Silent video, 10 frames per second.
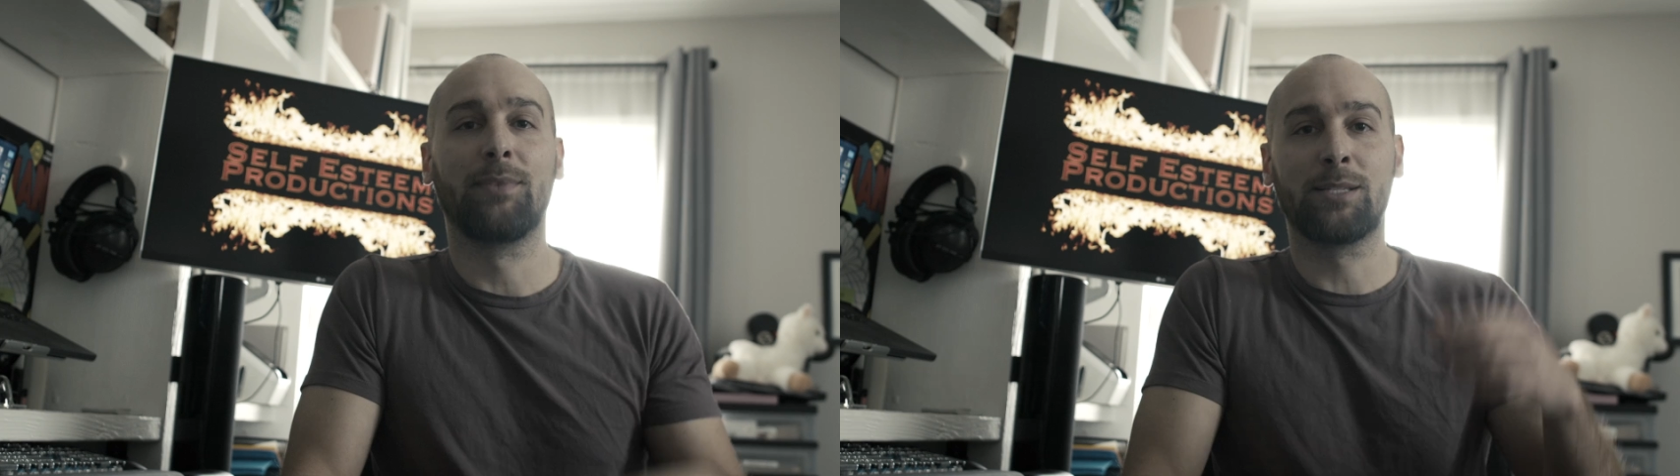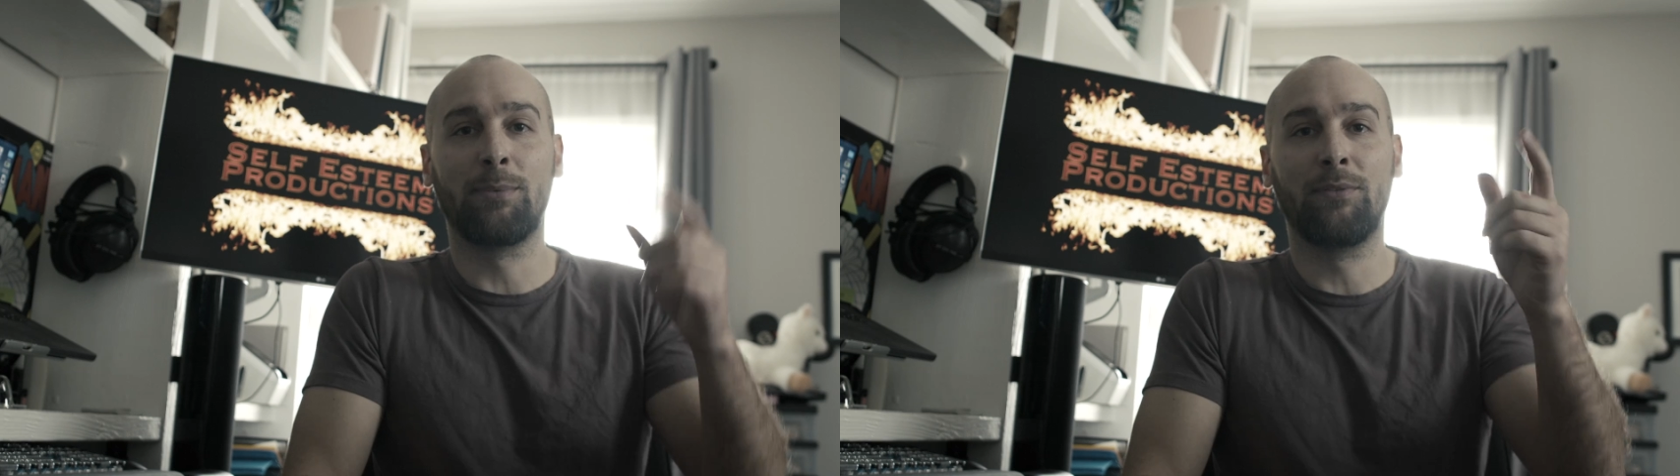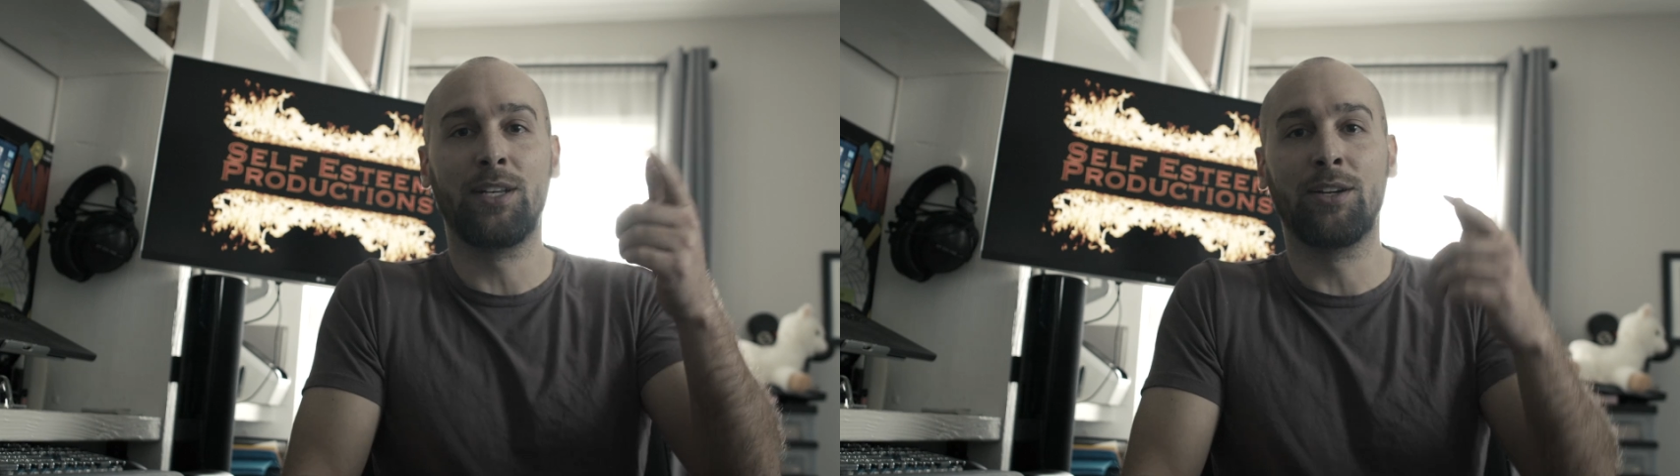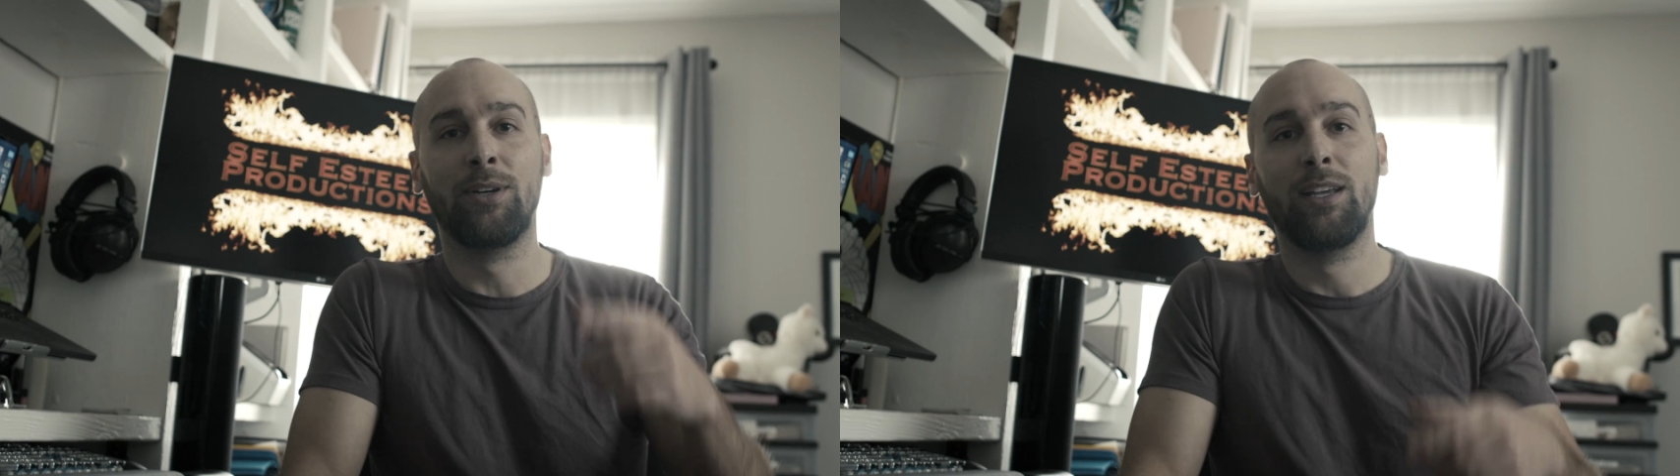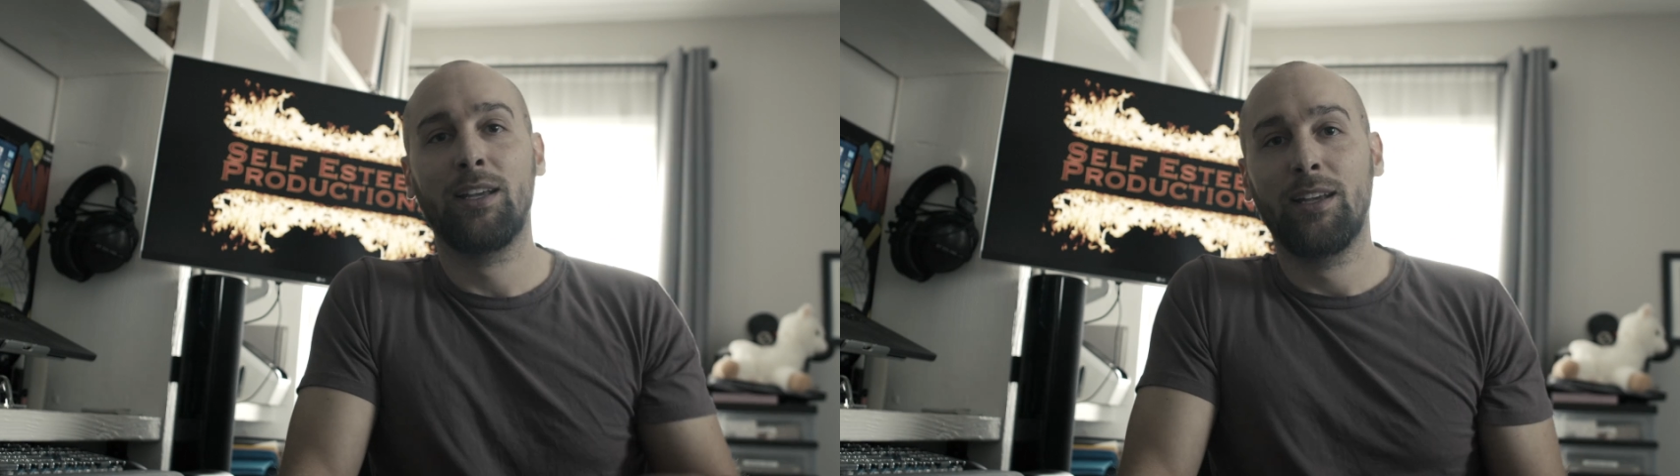that's my video,
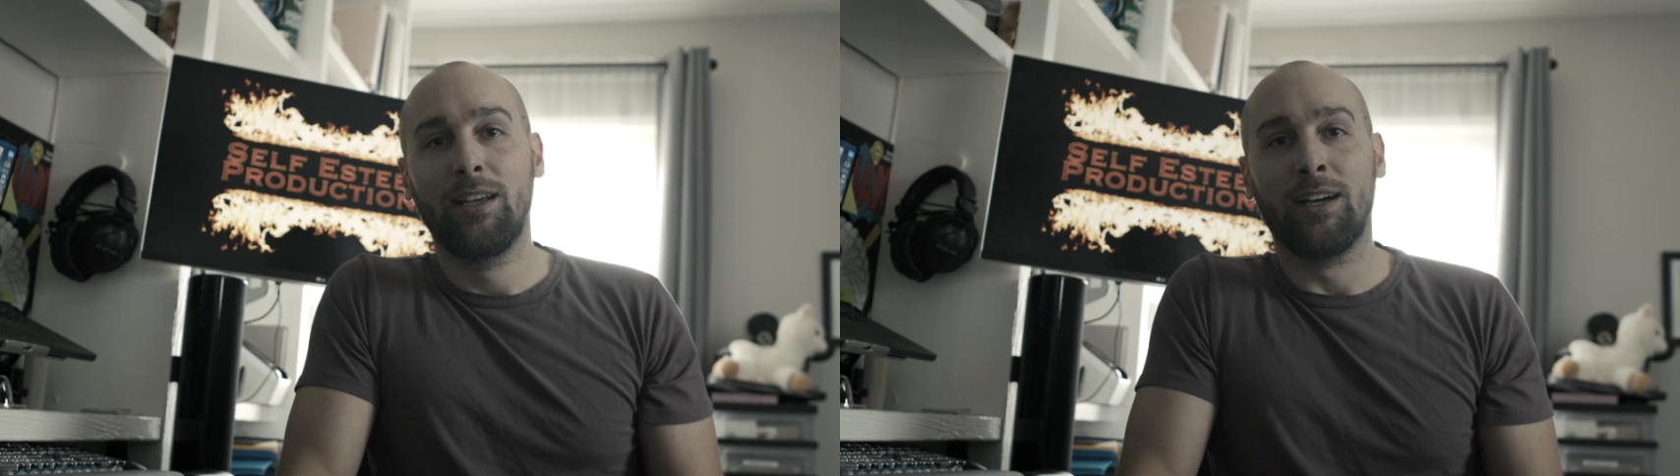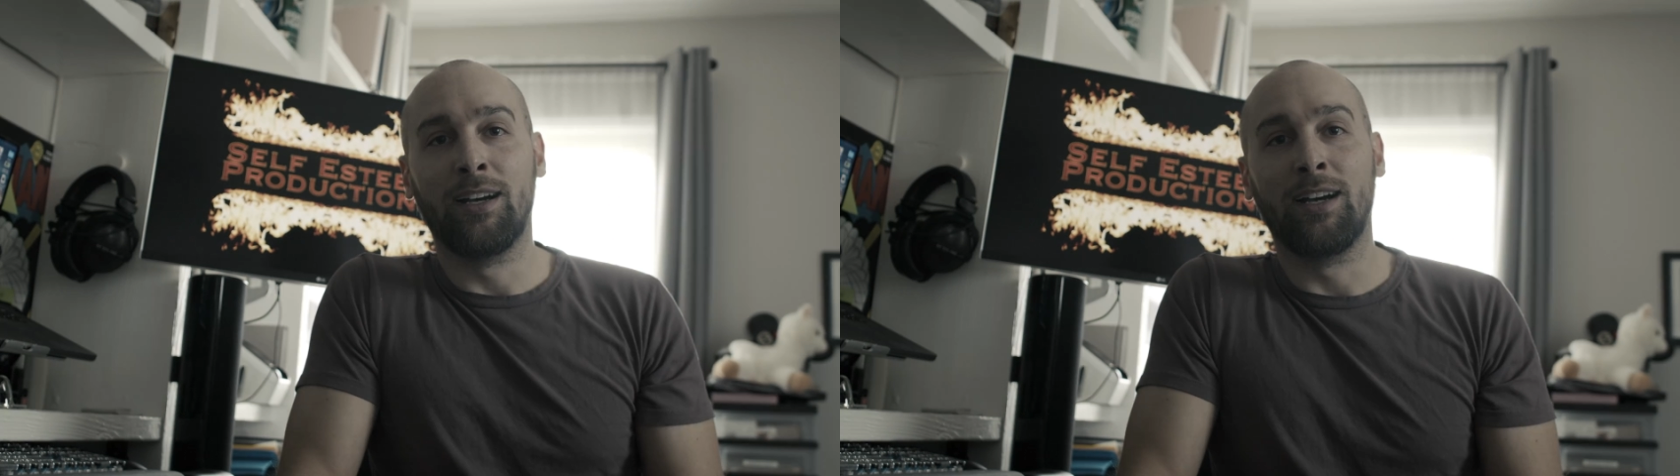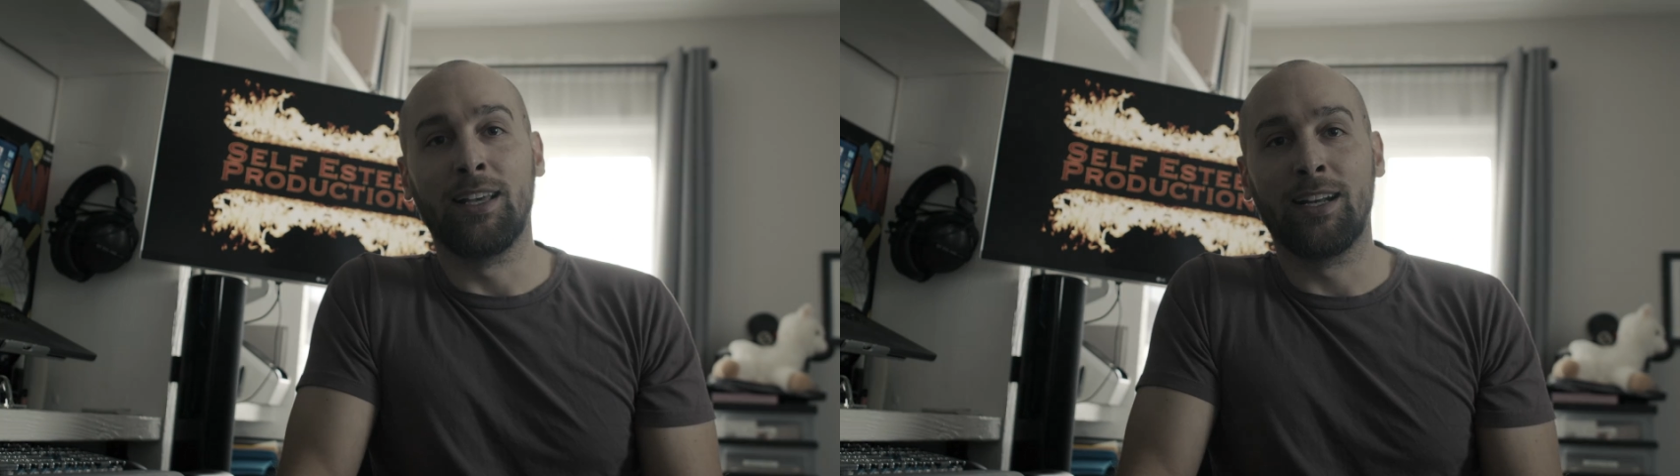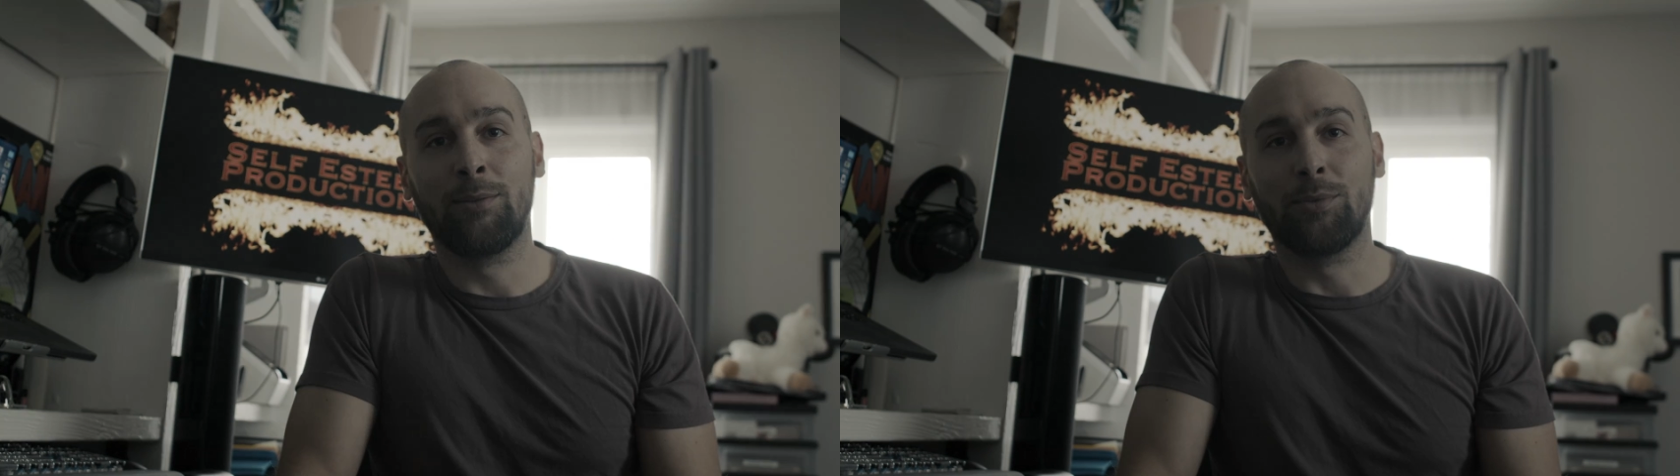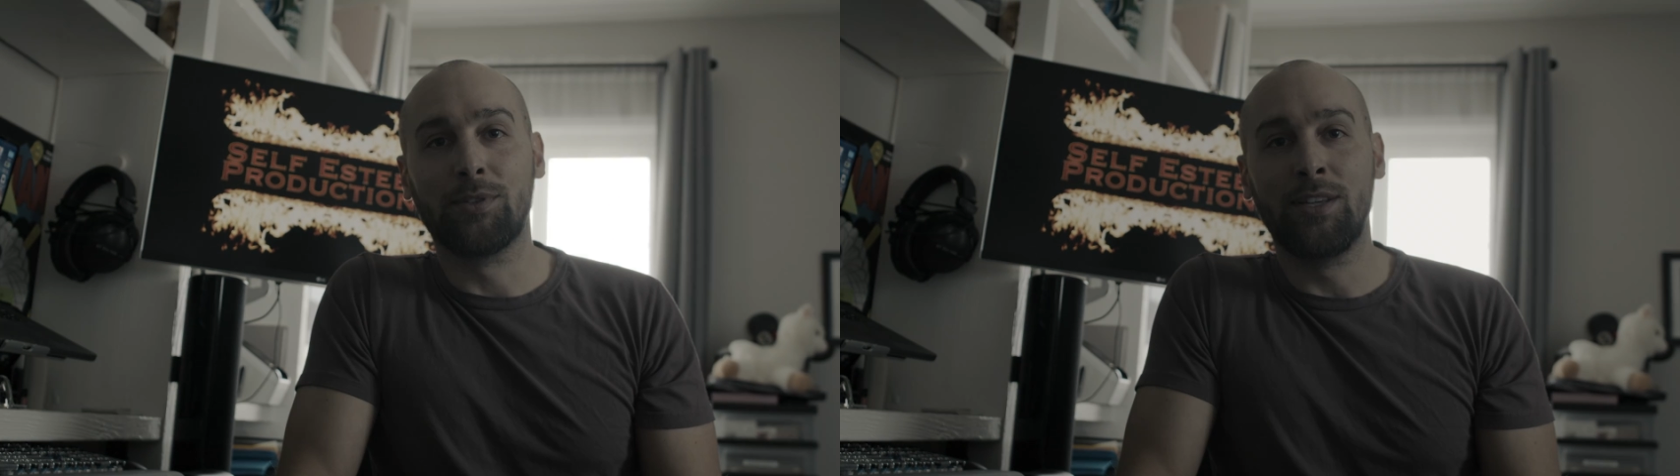and I
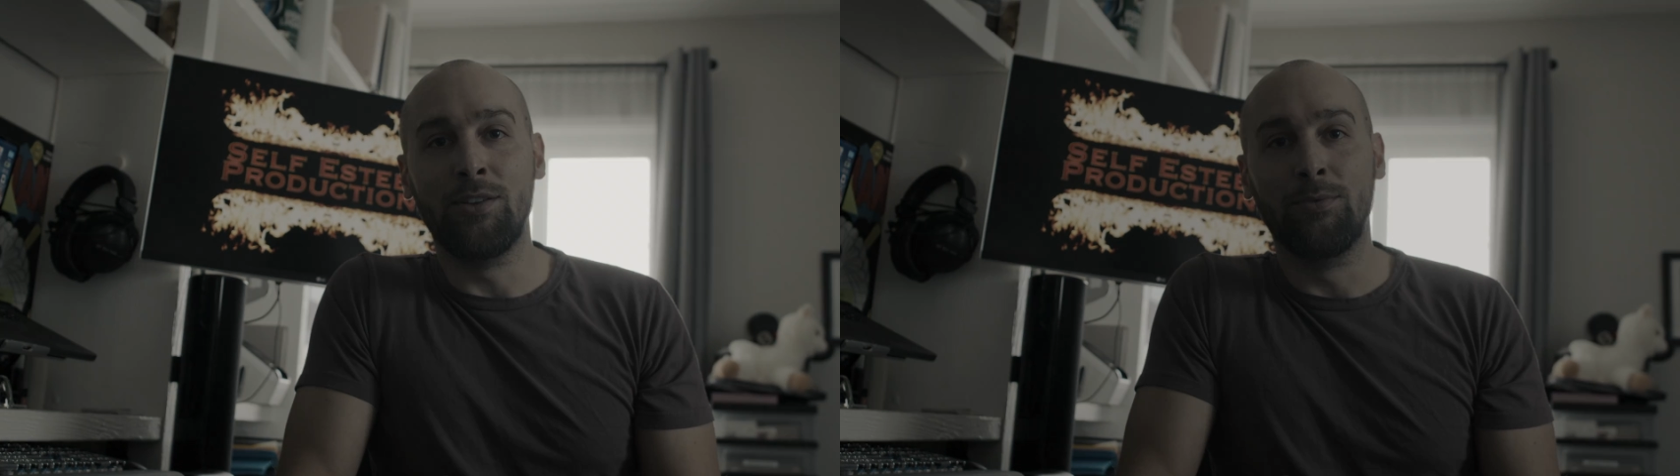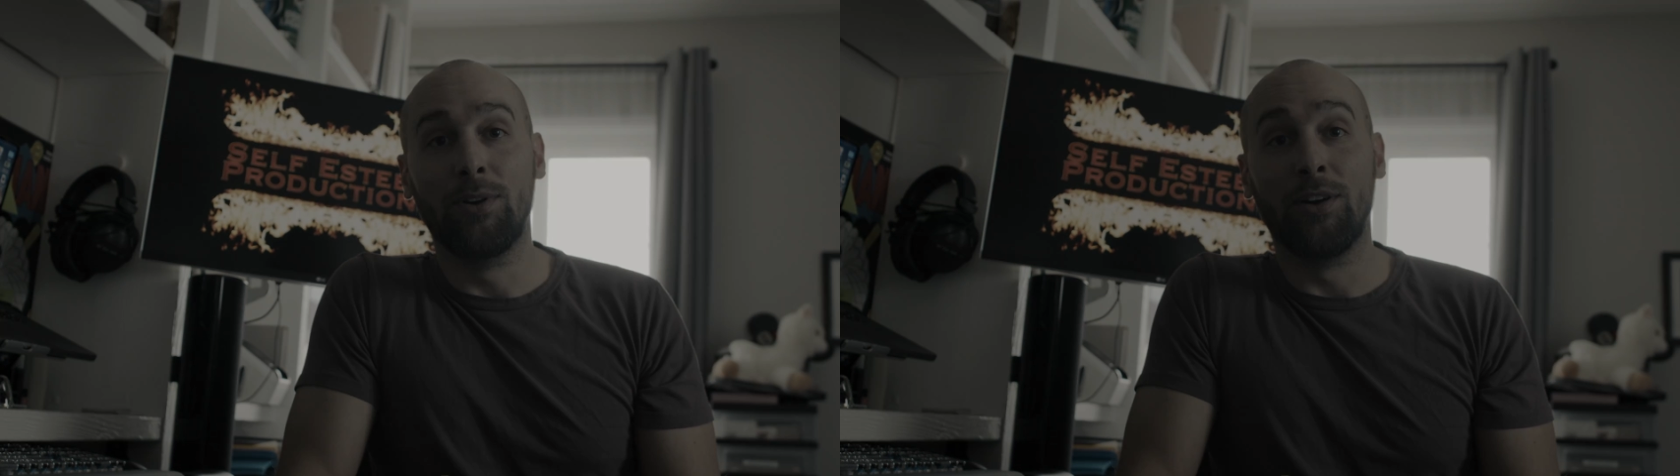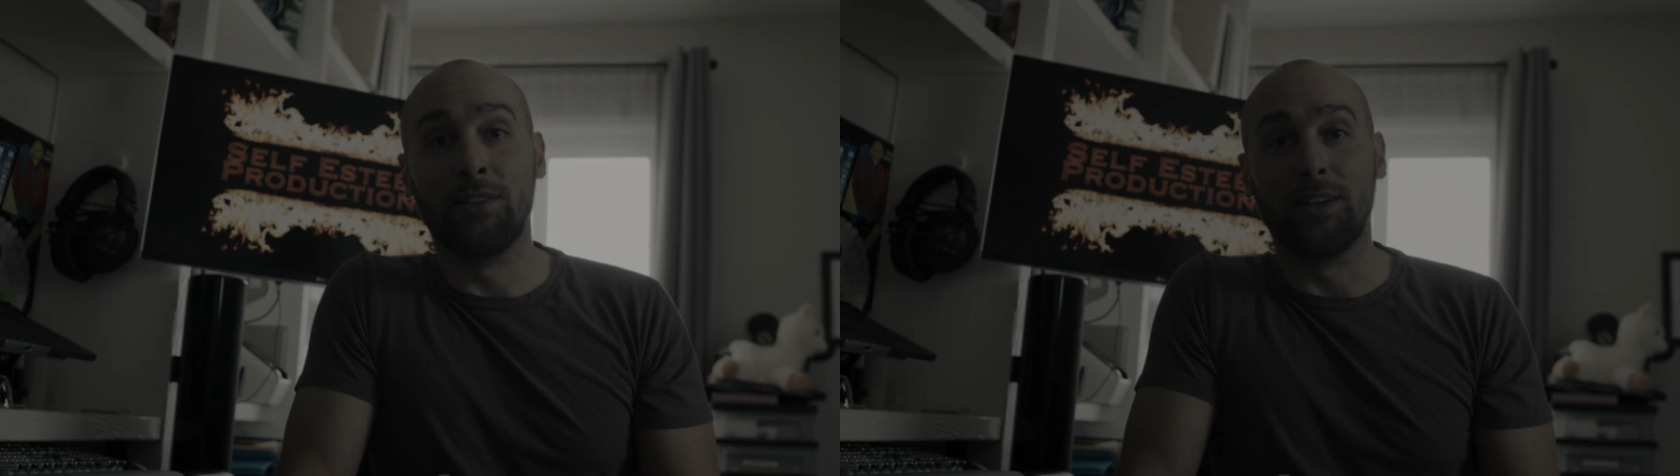will see you on the